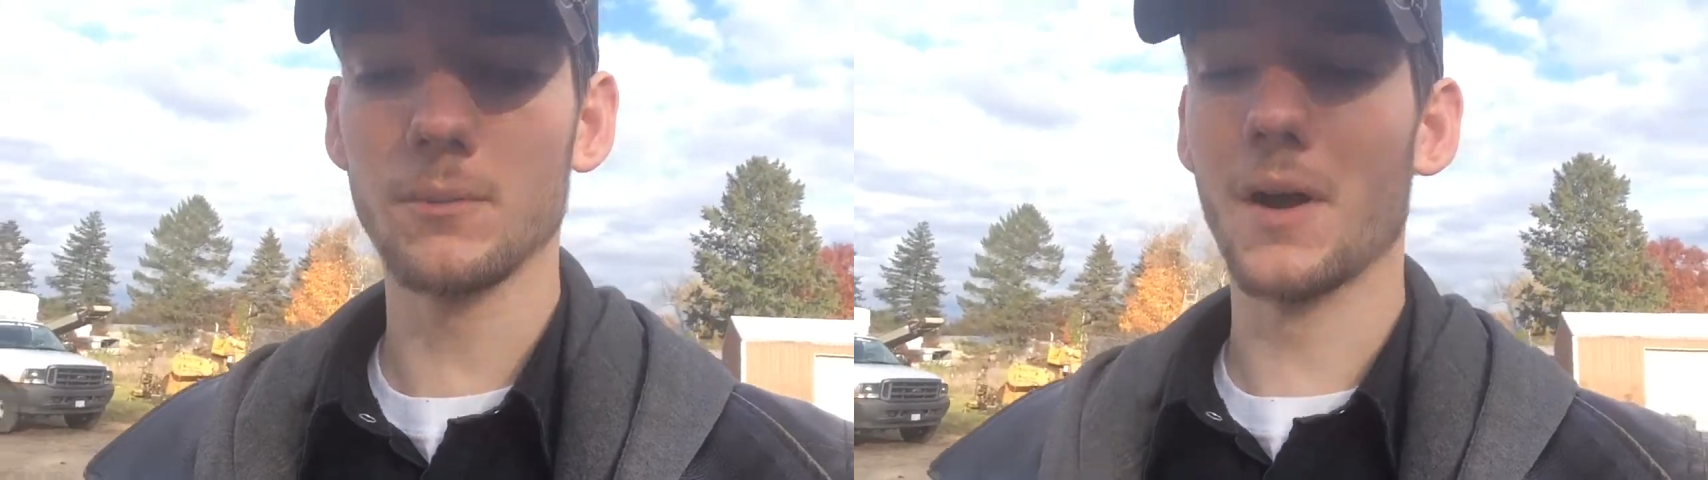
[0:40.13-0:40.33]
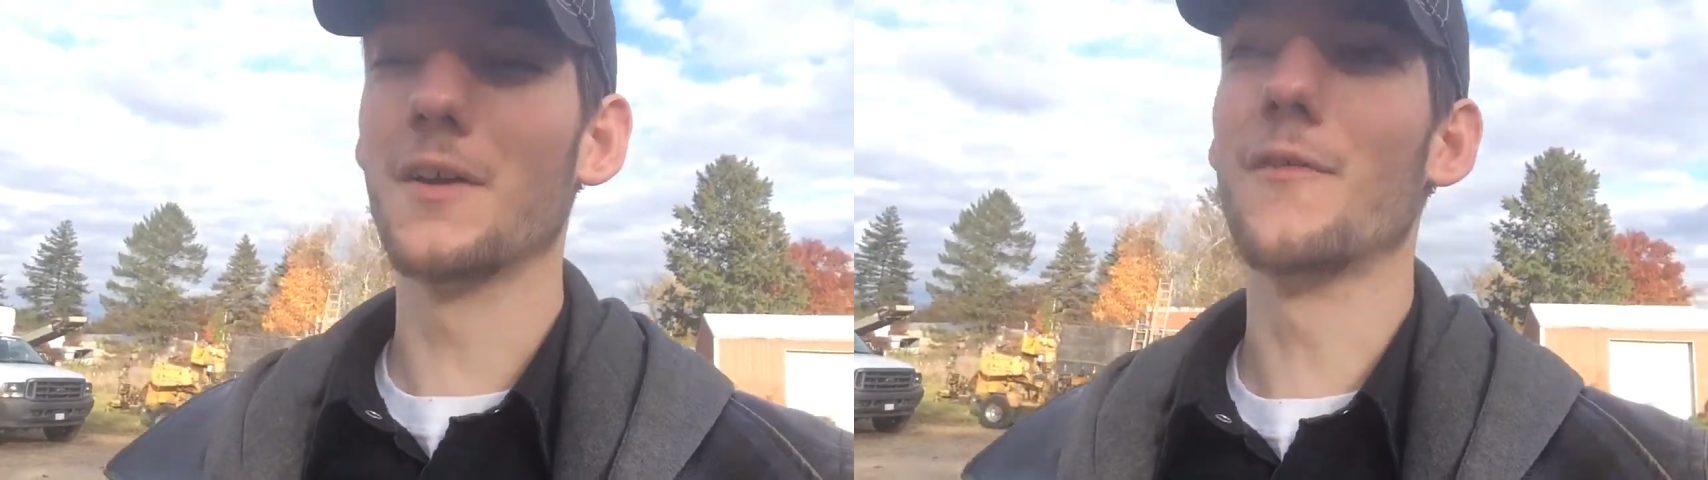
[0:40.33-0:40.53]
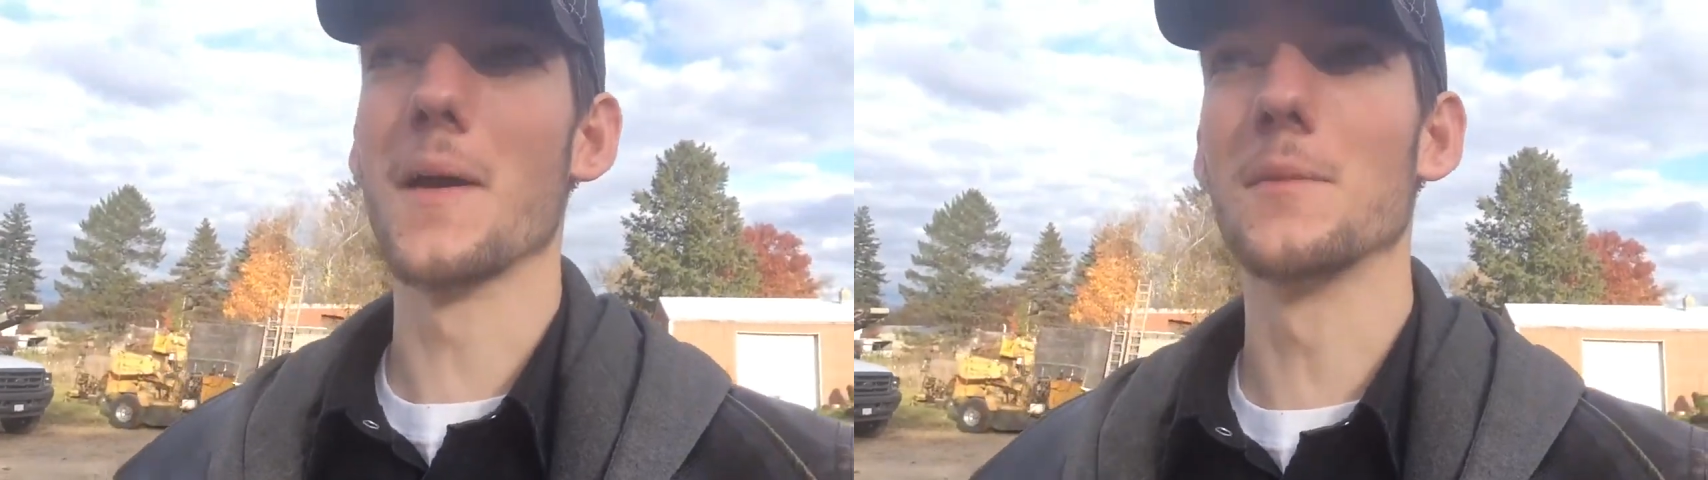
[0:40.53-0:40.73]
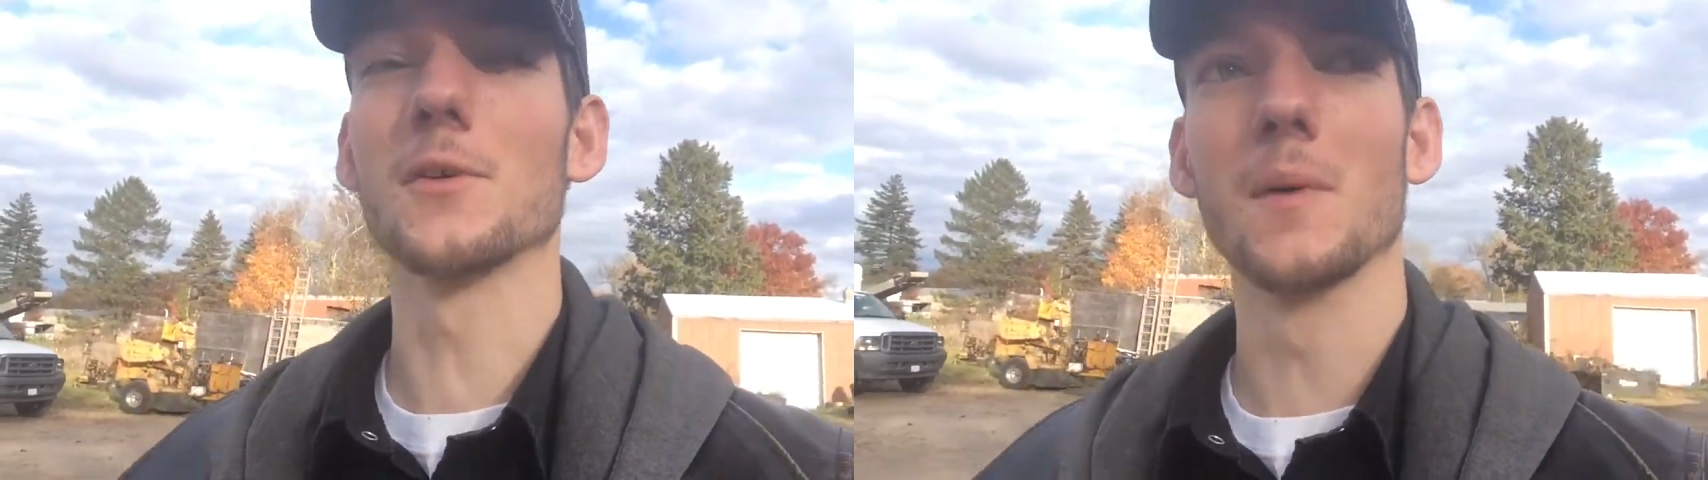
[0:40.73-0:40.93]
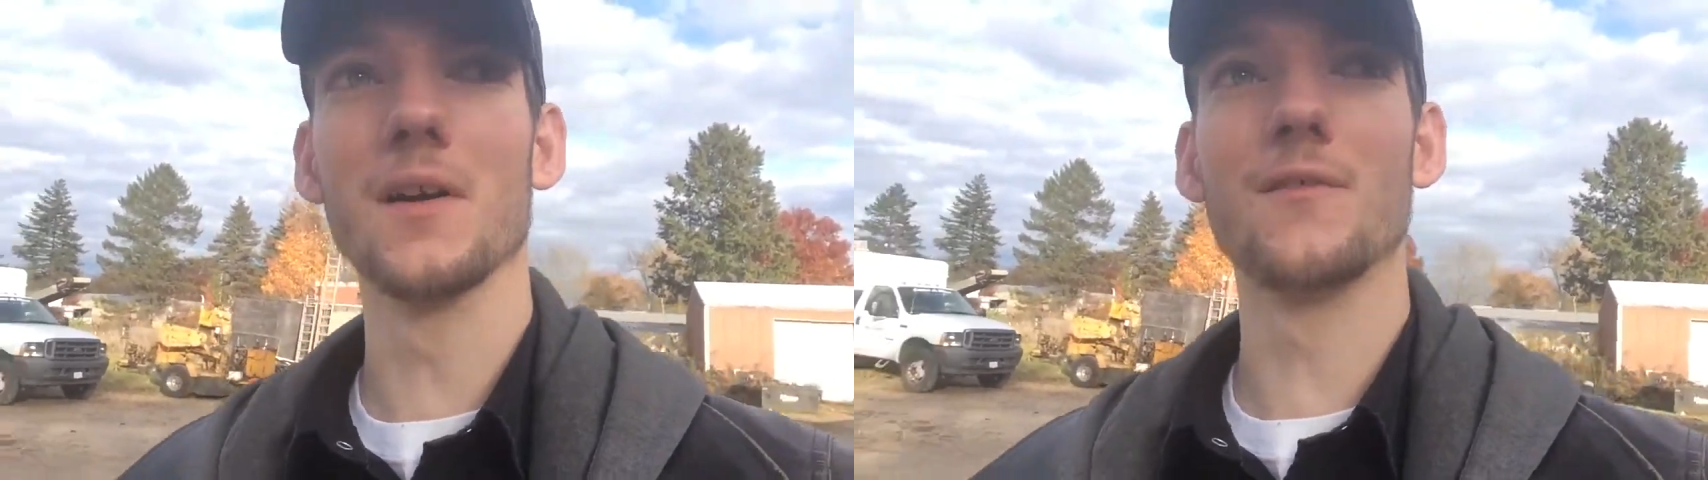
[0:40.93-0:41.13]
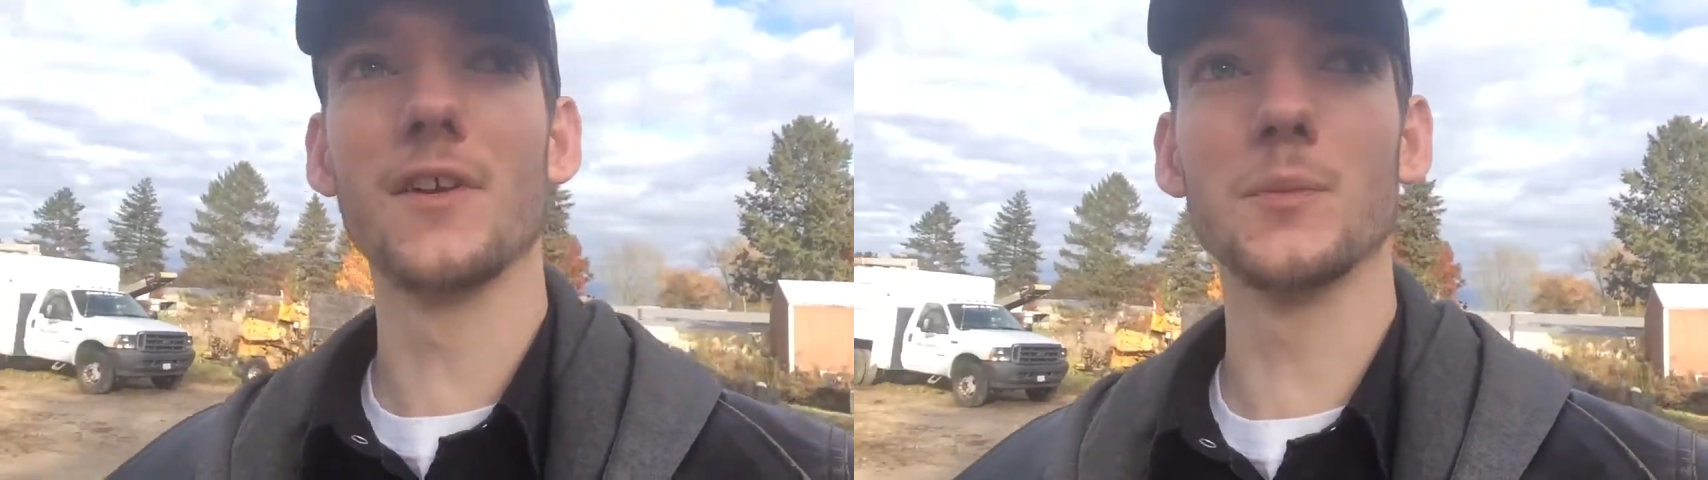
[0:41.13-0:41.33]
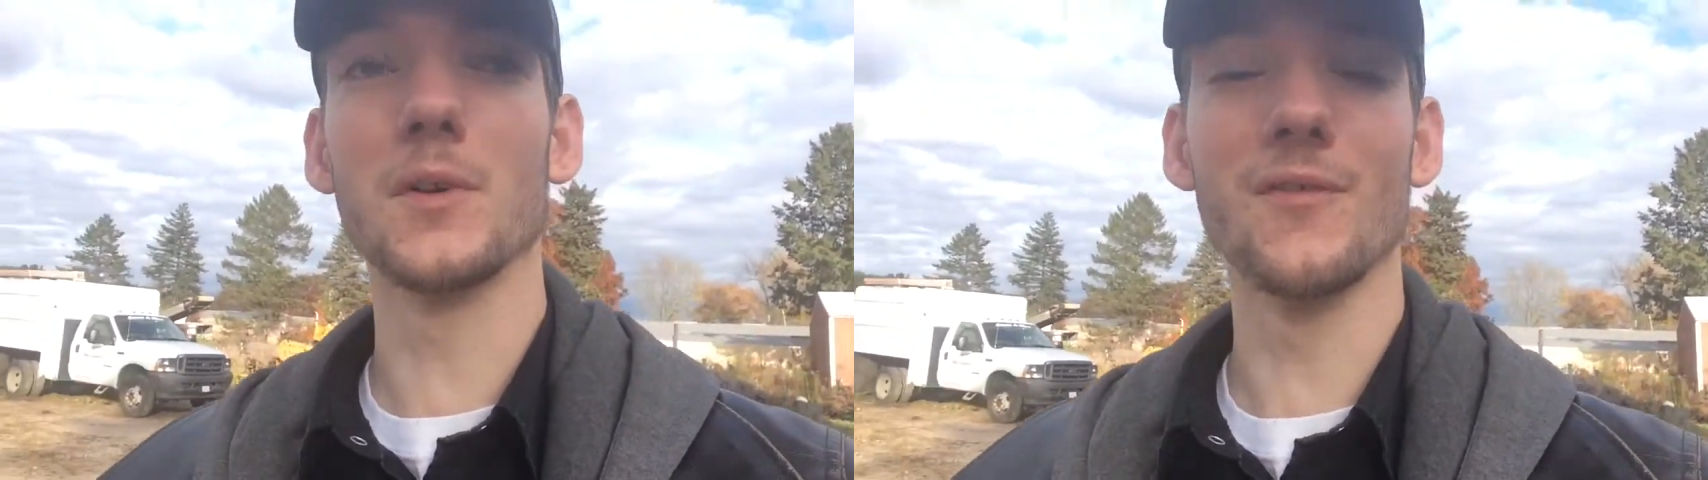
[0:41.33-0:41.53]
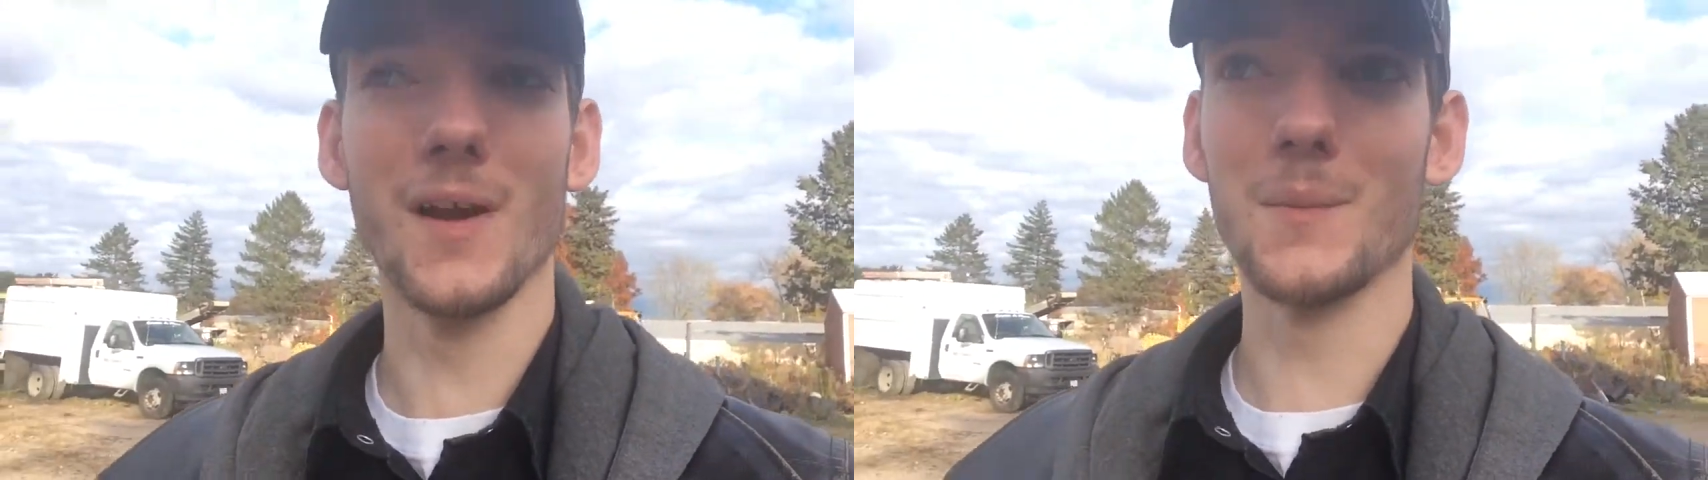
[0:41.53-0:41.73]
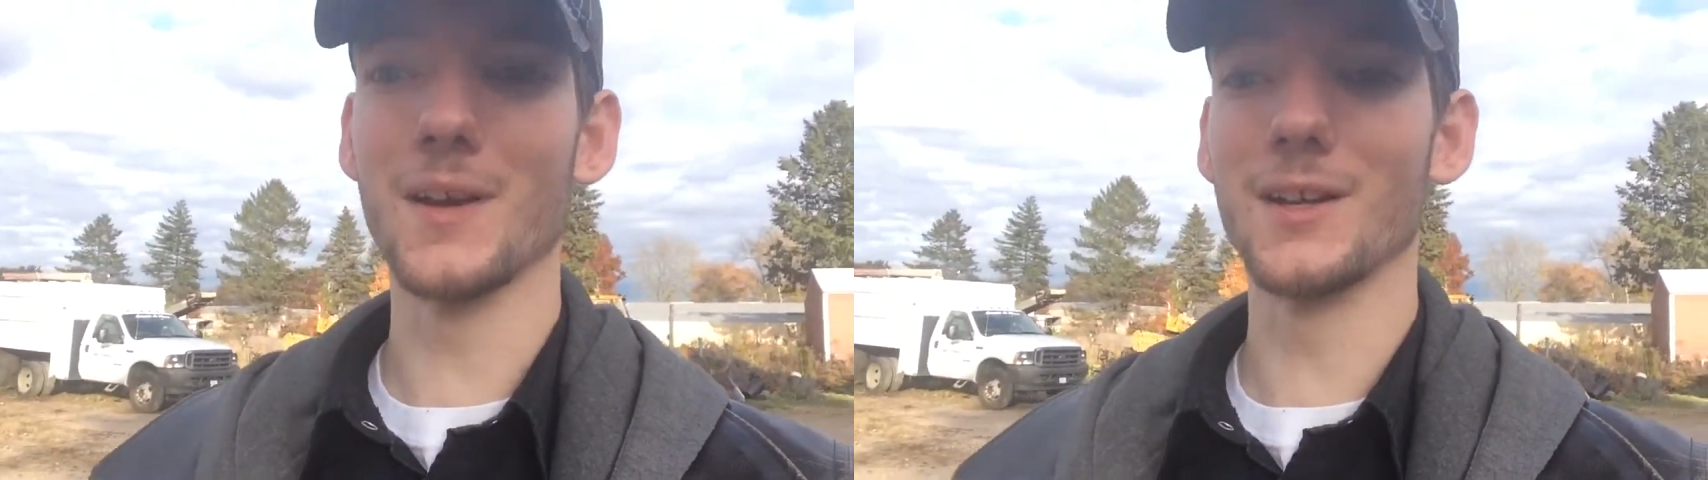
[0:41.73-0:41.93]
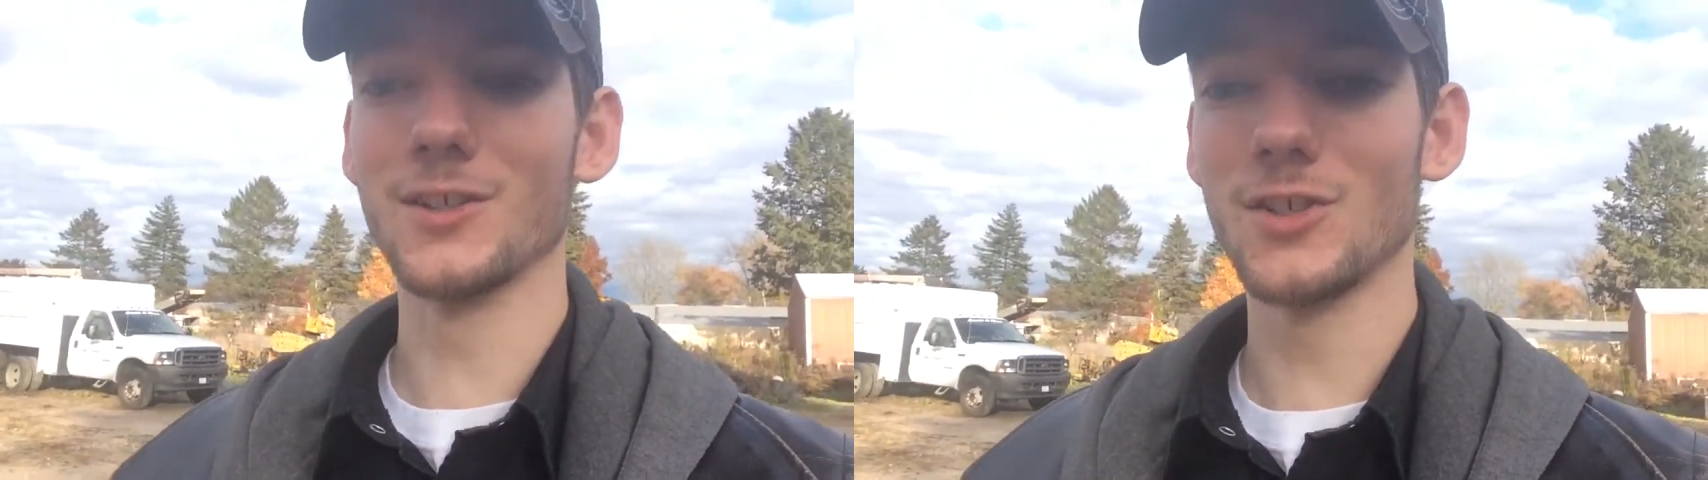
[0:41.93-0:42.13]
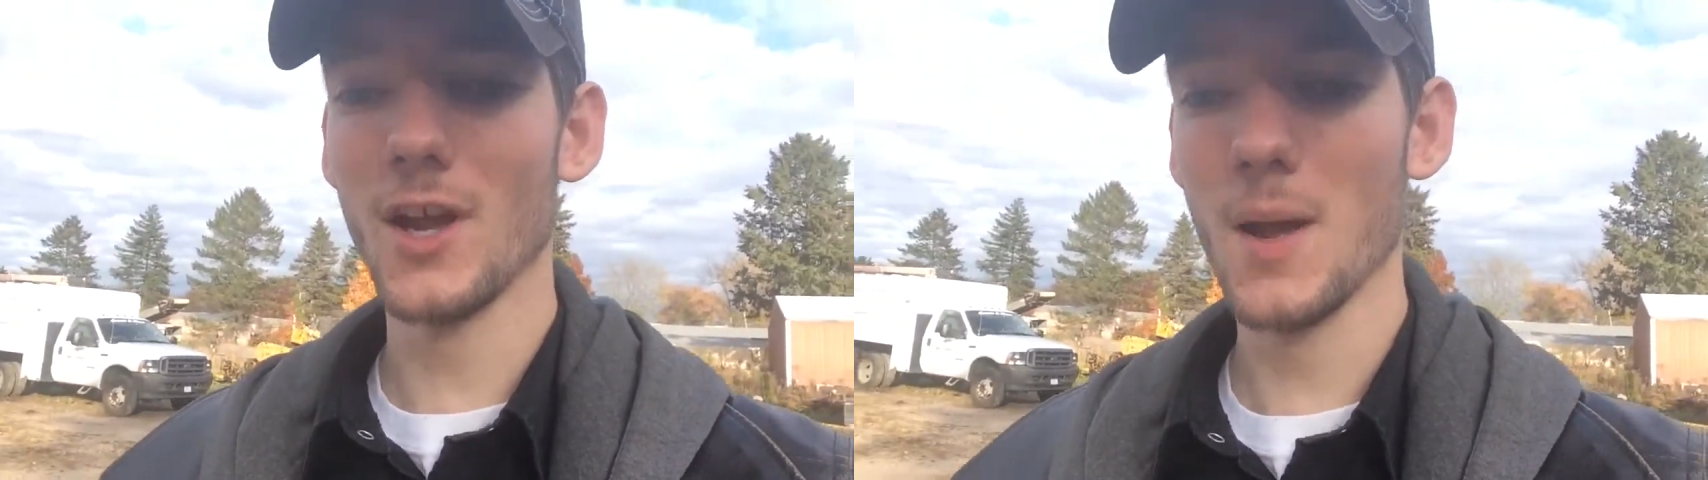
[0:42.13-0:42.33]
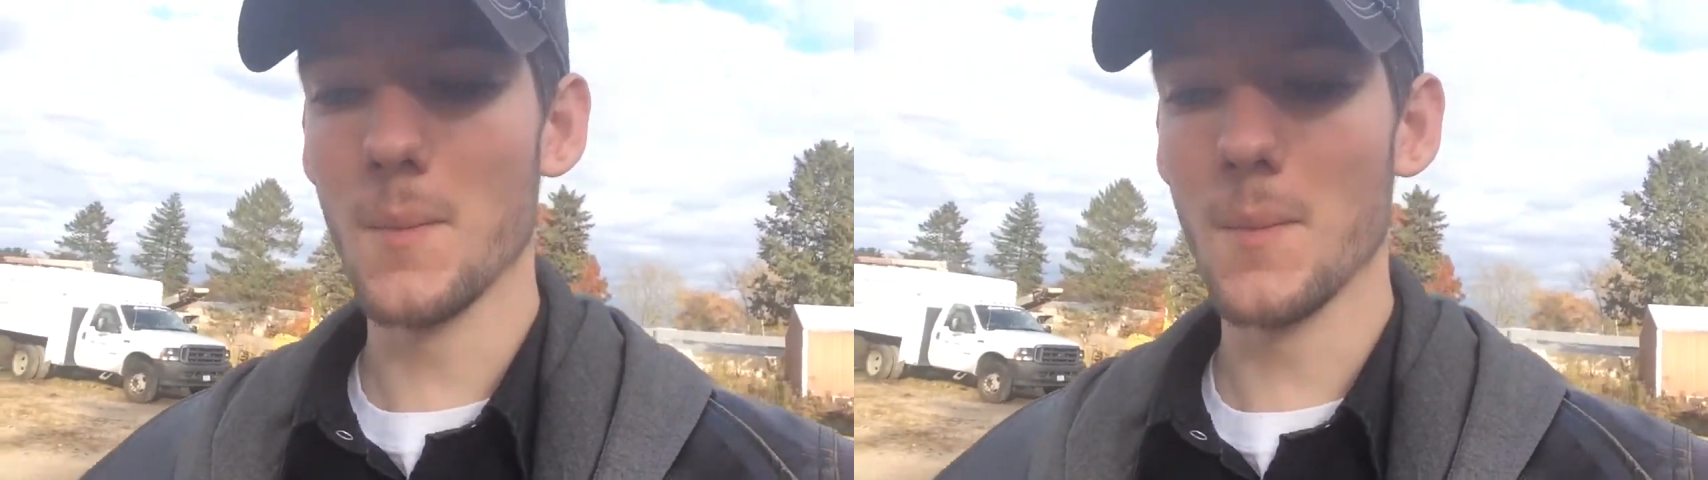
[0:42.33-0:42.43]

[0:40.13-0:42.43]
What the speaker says: my Facebook fan page,